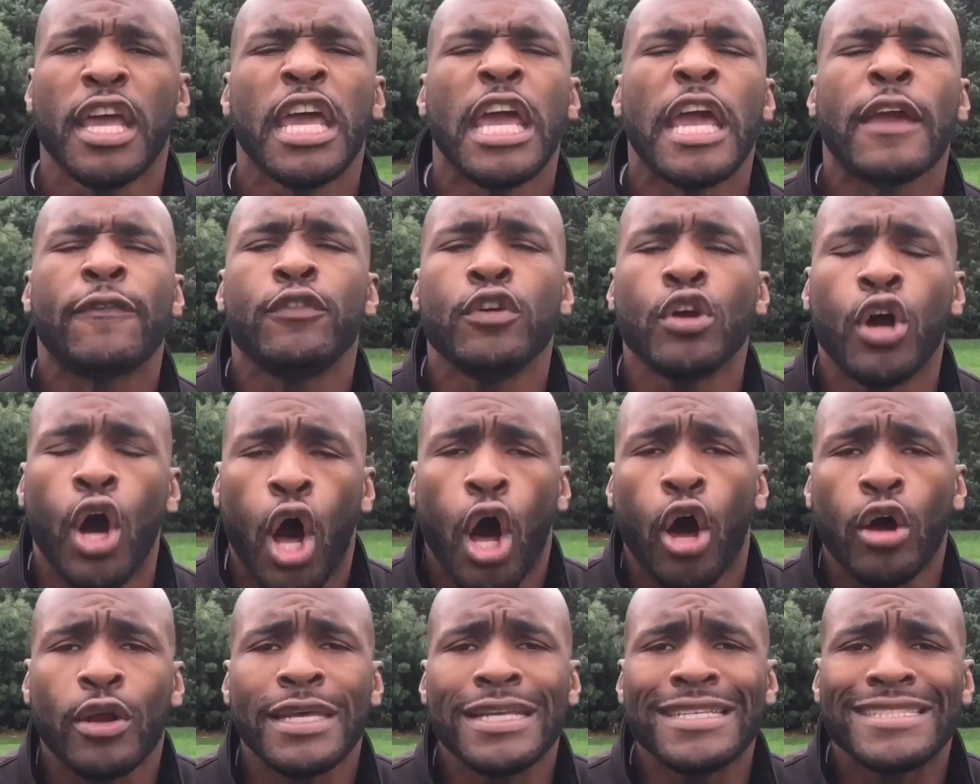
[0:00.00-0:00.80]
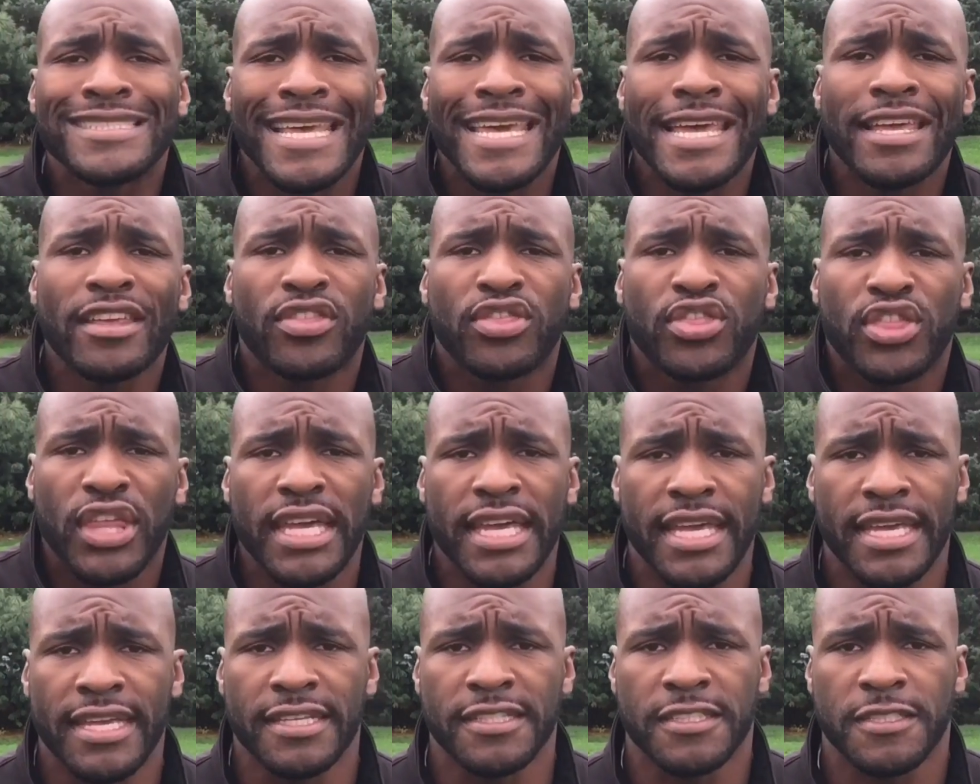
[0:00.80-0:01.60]
If you only did
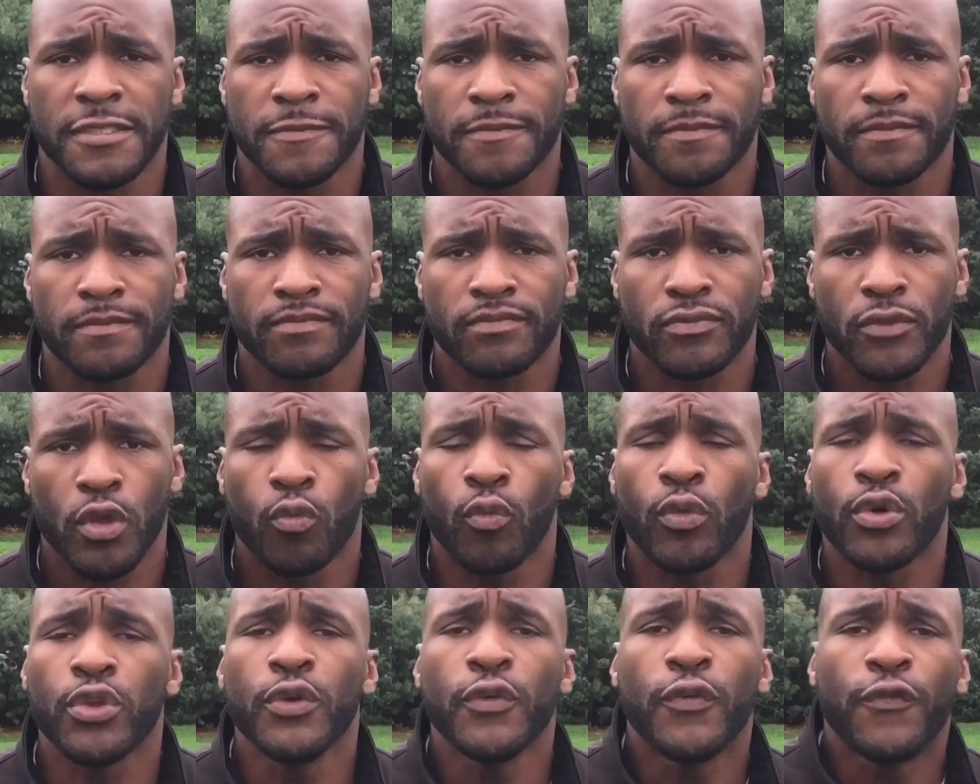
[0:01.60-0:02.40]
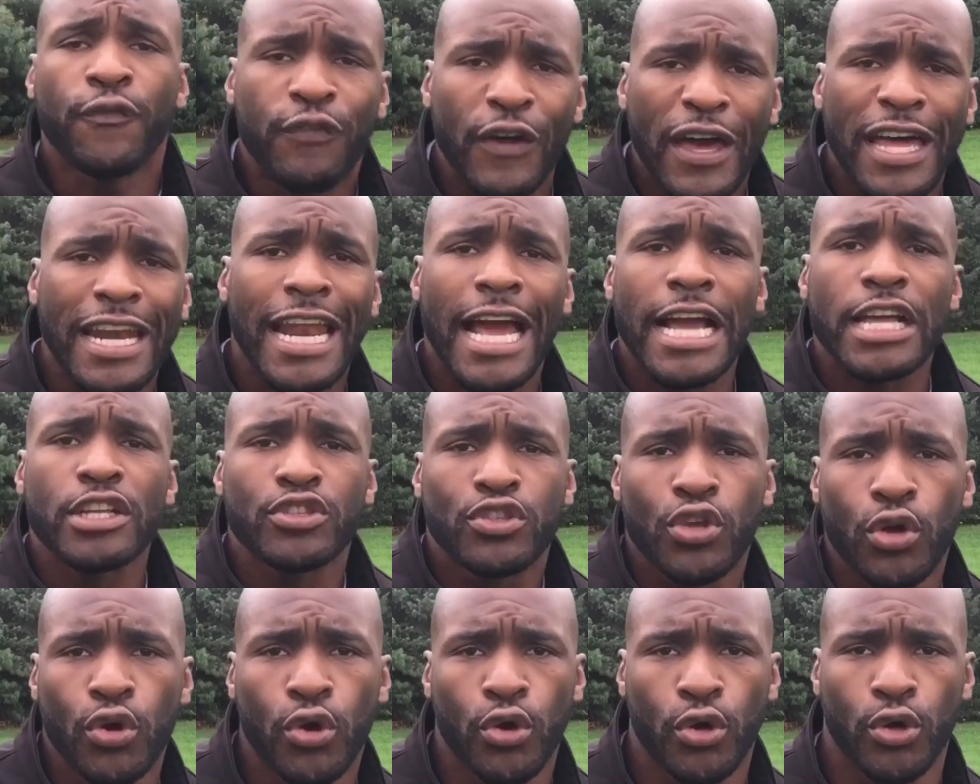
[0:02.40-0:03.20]
things when you felt like
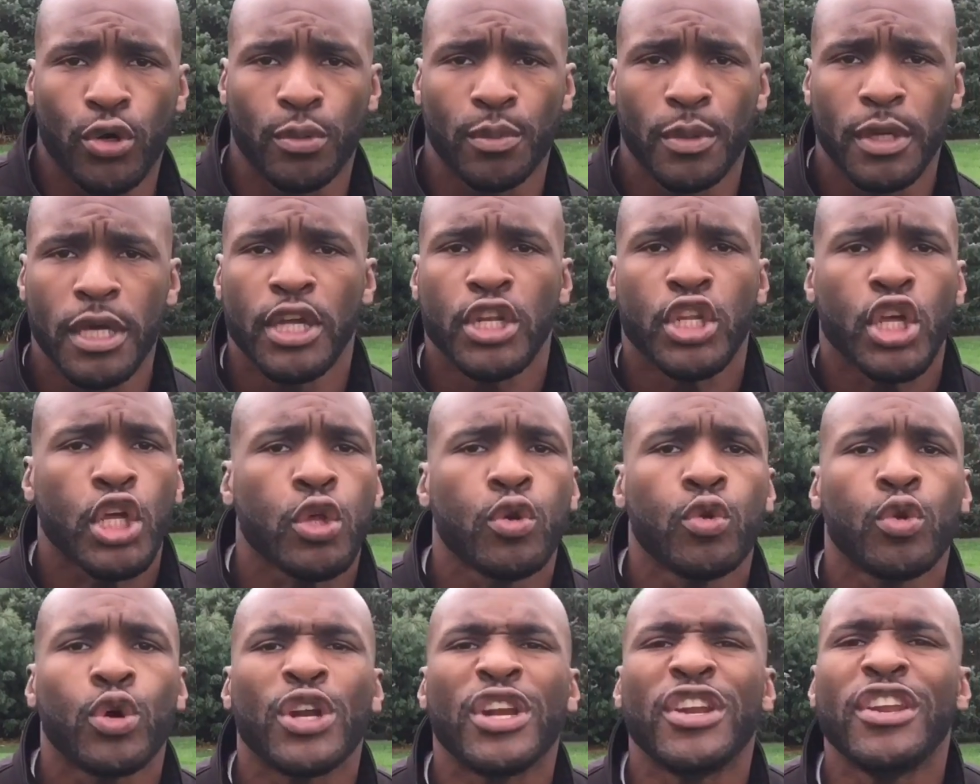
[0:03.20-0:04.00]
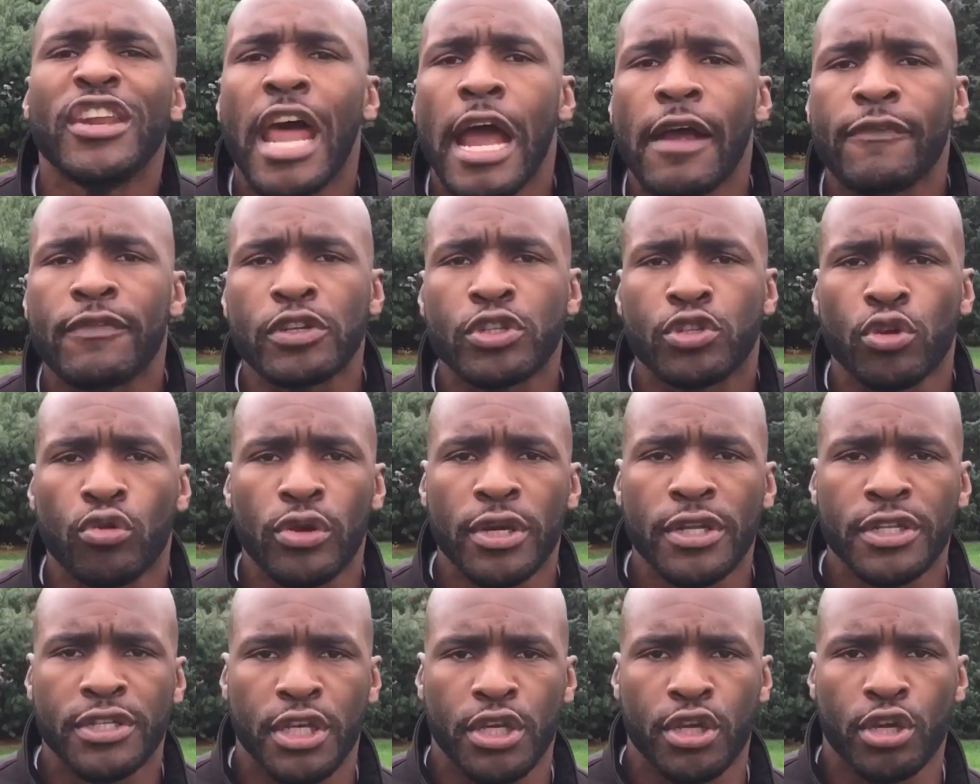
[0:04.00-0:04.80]
doing them, then you will never
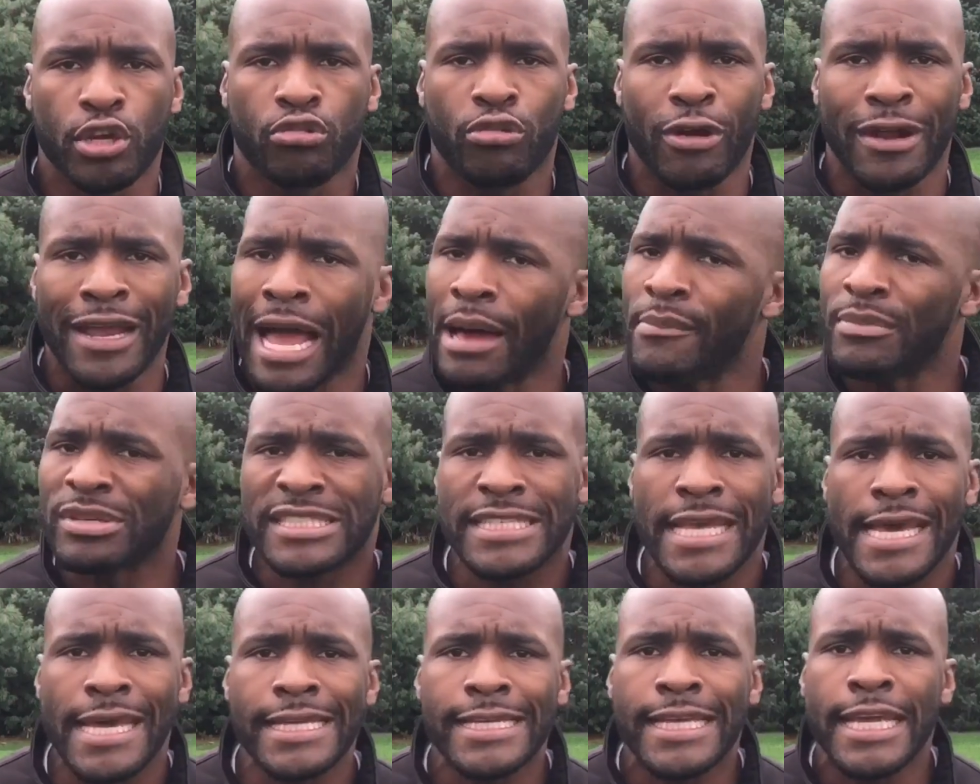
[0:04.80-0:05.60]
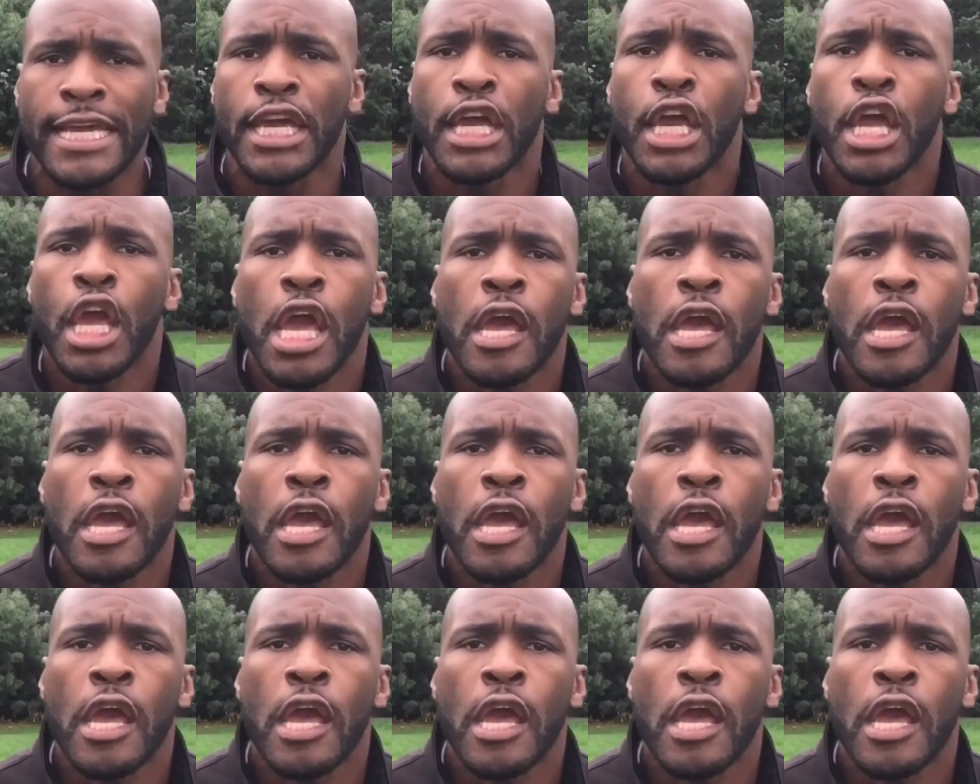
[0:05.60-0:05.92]
do anything great. I'm gonna say it again.